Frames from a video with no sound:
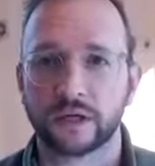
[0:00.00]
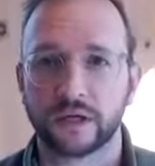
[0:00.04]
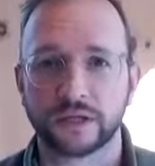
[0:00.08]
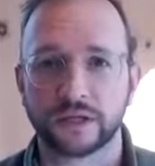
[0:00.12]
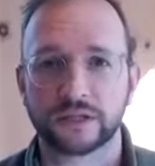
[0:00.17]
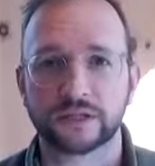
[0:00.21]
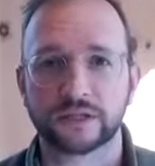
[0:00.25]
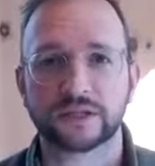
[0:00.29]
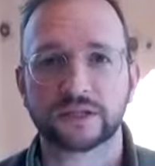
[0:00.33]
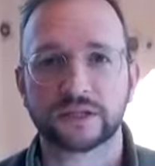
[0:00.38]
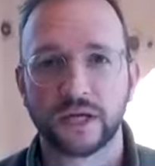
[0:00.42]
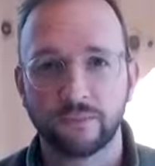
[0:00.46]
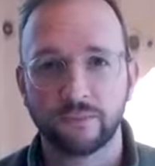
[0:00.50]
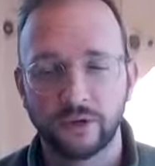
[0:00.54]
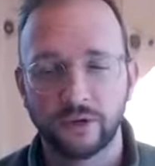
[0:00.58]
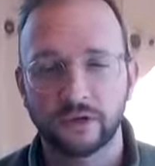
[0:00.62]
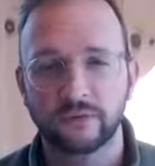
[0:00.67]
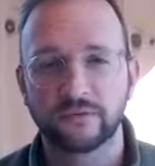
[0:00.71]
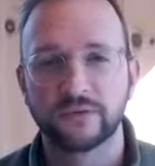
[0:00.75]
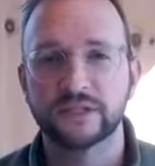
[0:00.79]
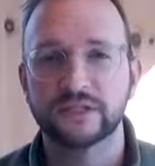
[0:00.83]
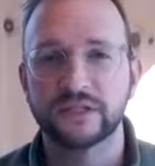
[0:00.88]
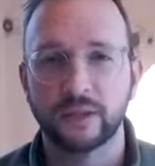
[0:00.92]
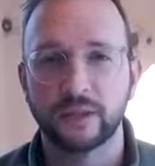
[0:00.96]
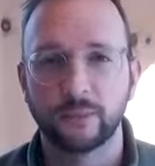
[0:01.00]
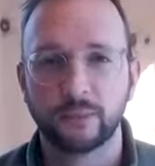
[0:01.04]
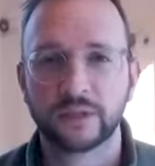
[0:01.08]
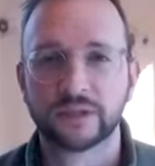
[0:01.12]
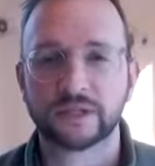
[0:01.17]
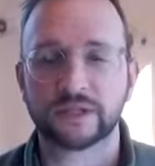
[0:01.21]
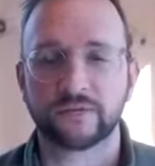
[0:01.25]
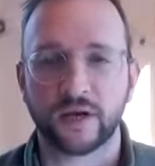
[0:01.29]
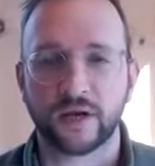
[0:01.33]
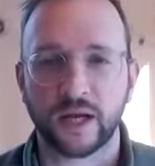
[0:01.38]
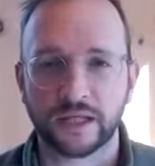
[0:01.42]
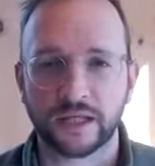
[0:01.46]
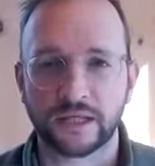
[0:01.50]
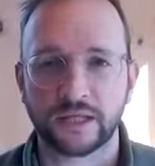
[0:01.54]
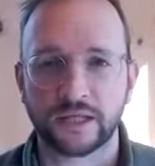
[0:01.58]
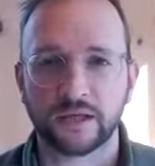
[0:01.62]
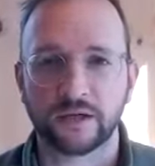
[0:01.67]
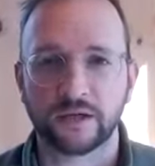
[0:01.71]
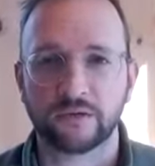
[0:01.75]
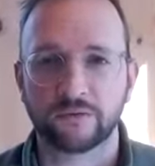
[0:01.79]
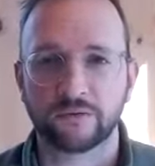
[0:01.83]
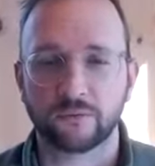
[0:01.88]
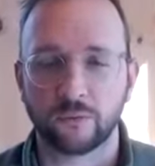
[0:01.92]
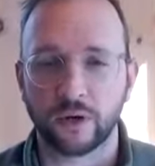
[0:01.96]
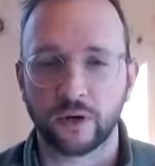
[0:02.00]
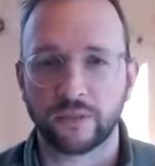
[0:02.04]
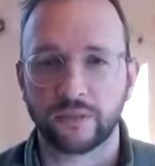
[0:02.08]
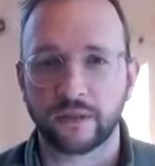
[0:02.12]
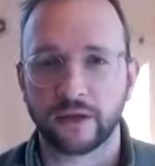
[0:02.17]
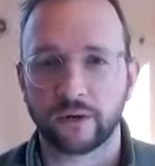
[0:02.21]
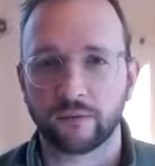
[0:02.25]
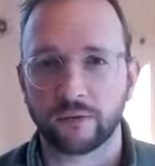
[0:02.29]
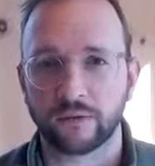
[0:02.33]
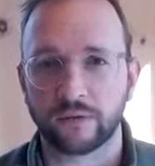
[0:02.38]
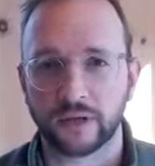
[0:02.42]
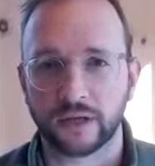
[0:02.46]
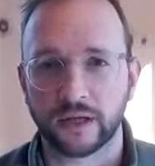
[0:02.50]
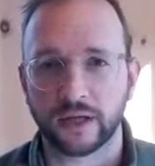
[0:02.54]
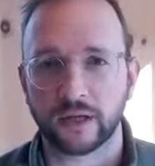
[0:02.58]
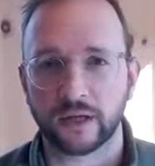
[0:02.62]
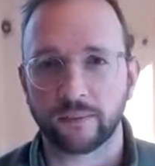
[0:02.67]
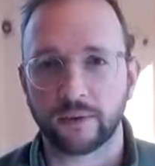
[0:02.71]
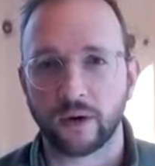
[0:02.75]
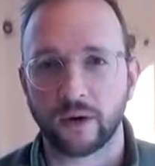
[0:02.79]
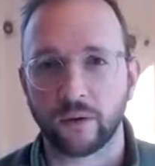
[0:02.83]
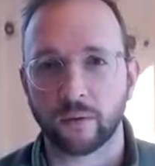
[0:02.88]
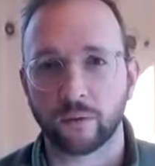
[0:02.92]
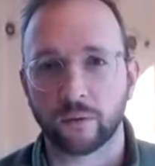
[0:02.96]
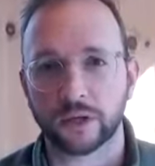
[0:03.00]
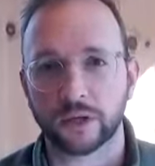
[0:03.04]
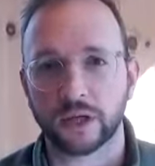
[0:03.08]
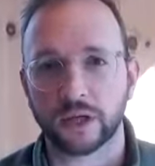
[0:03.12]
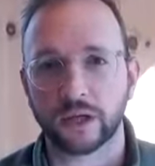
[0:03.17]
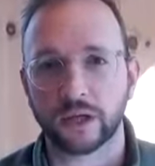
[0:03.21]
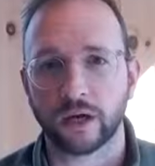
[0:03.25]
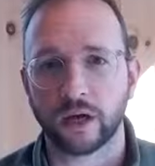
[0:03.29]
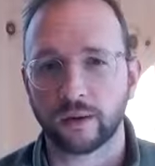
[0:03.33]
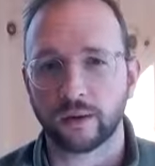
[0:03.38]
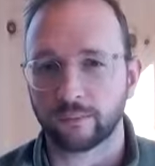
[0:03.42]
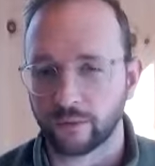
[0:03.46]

somewhat of a semblance of an idea of what they were thinking about working on,